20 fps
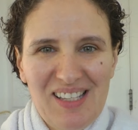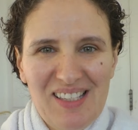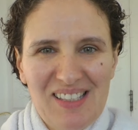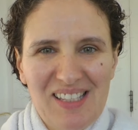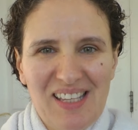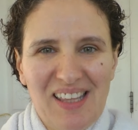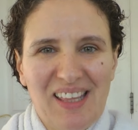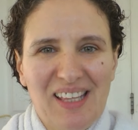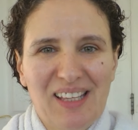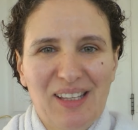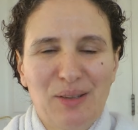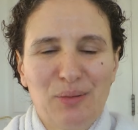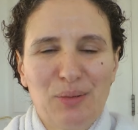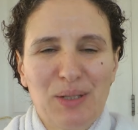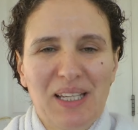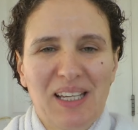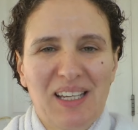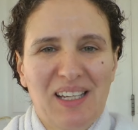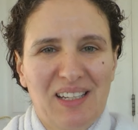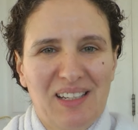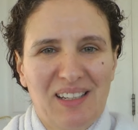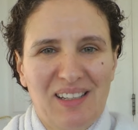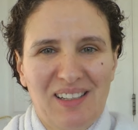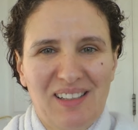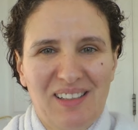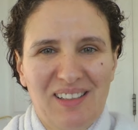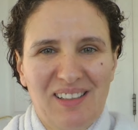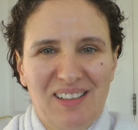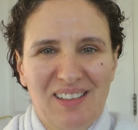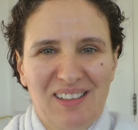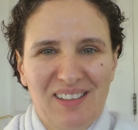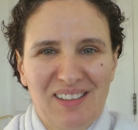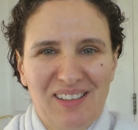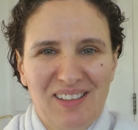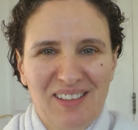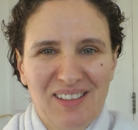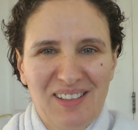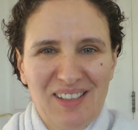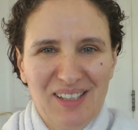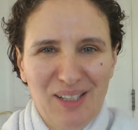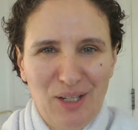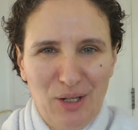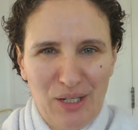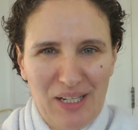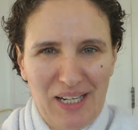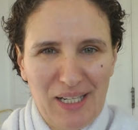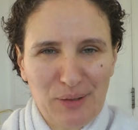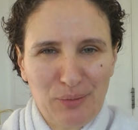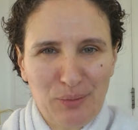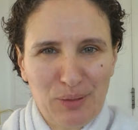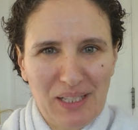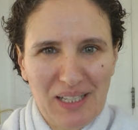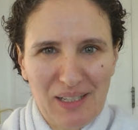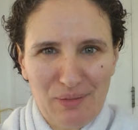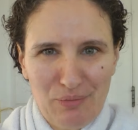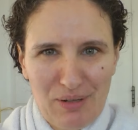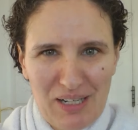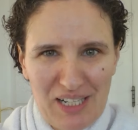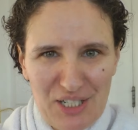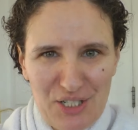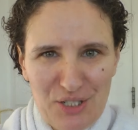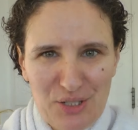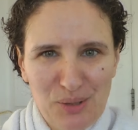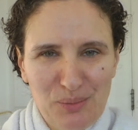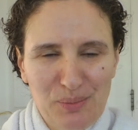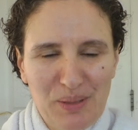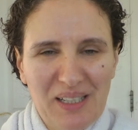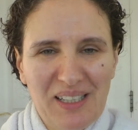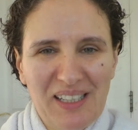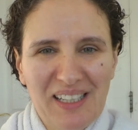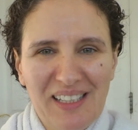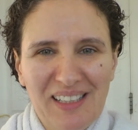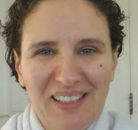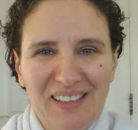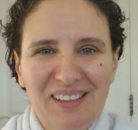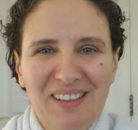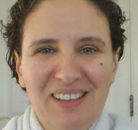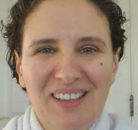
so that we can connect with our rational mind